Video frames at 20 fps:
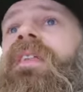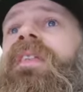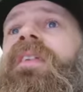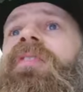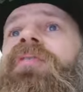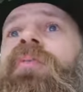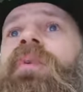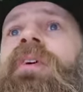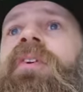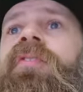and
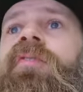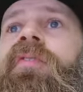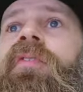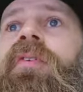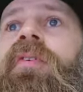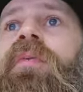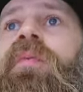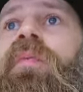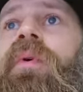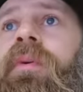this week it's
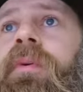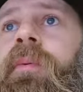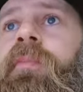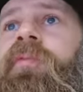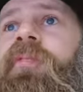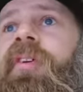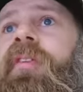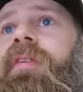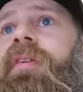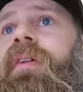from William
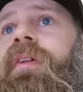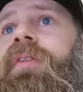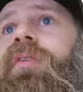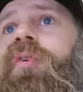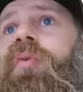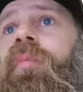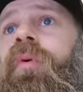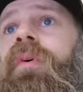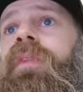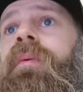Sutherland
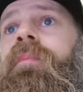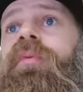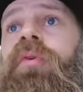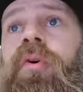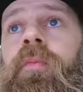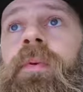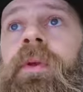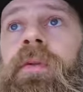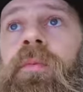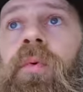who bought the
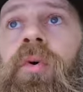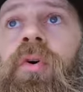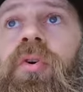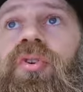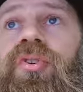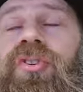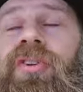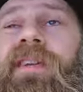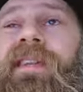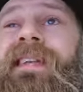Braw Beard
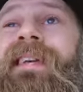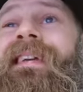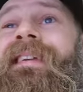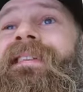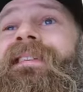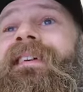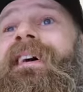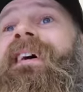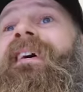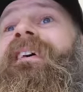Wash, and he
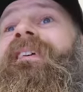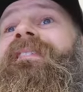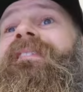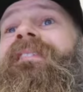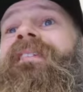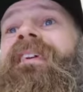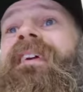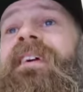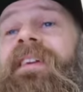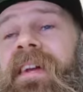
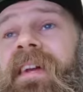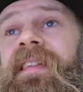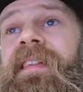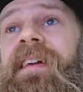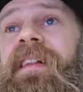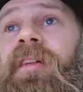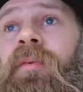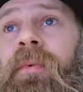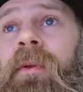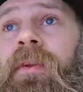says, Great
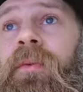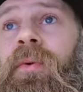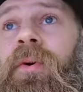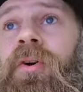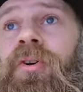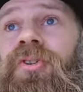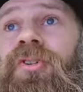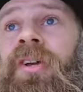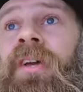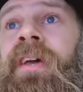daily beard
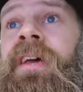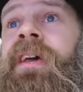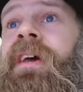wash,